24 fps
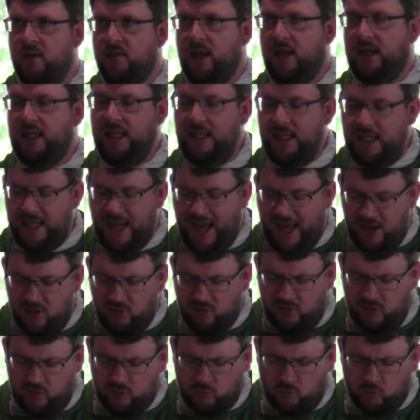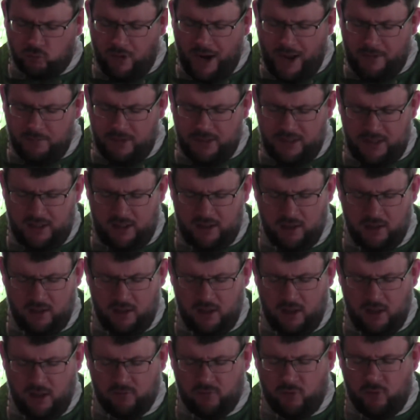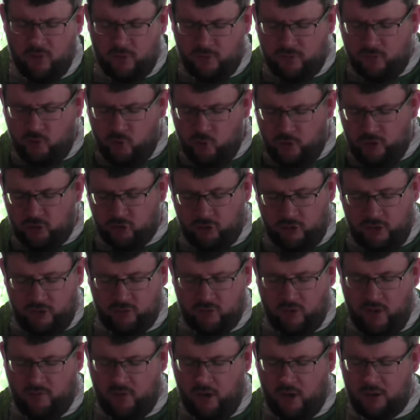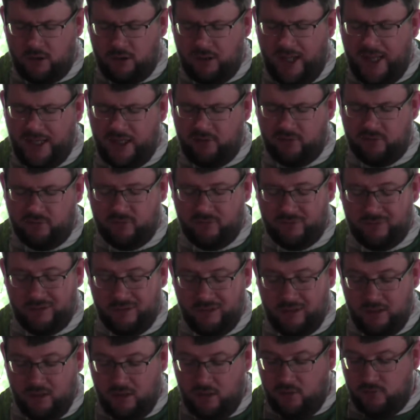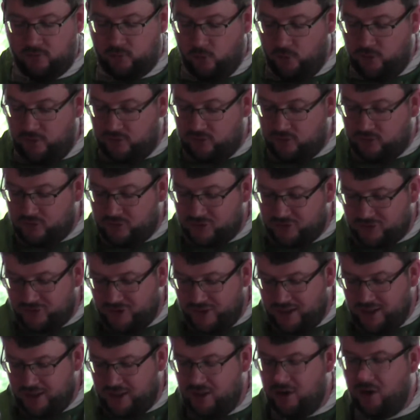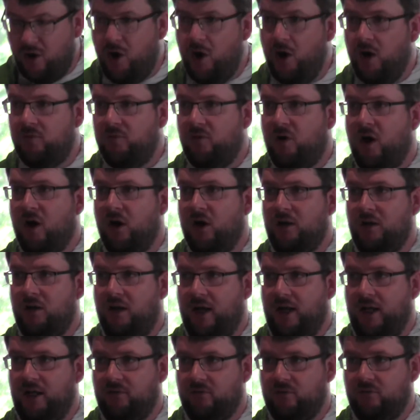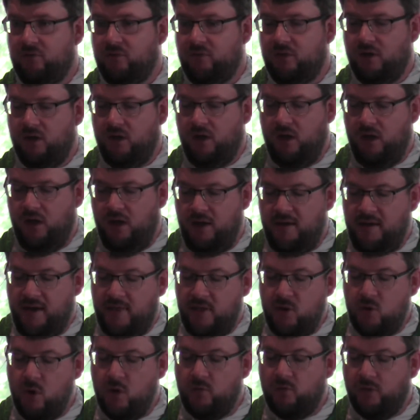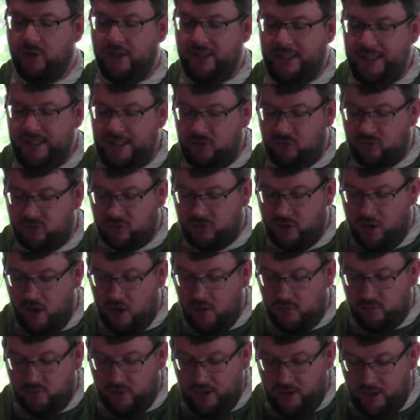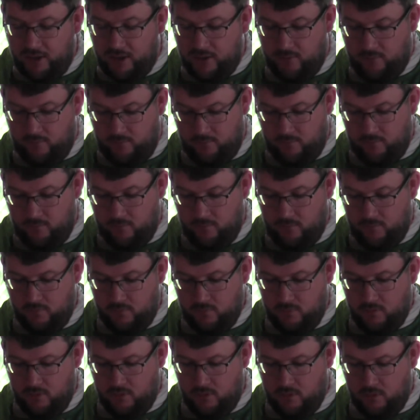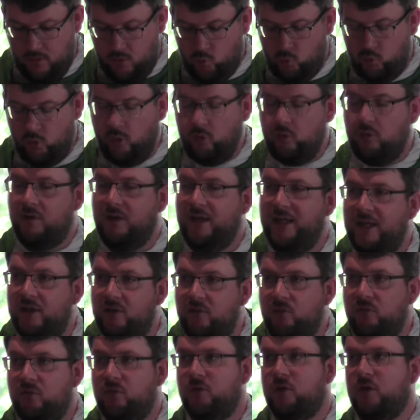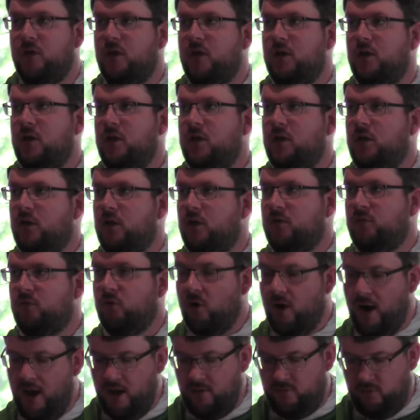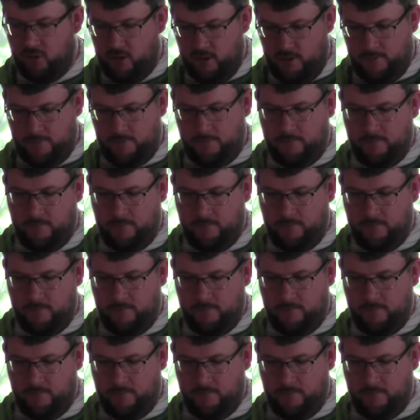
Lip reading: that he has this remedy for the foolishness of our life, for the sin of our life, and that whoever eats of him will live forever.